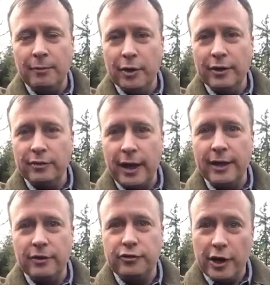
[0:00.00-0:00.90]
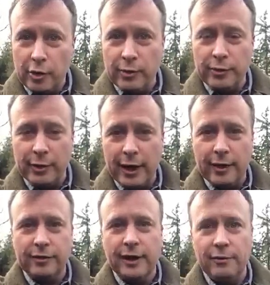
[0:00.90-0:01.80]
really excited to share with you
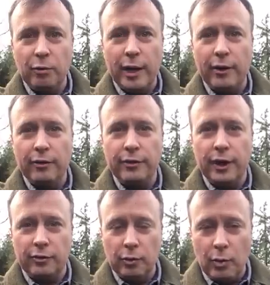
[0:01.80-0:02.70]
guys kind of where Dr.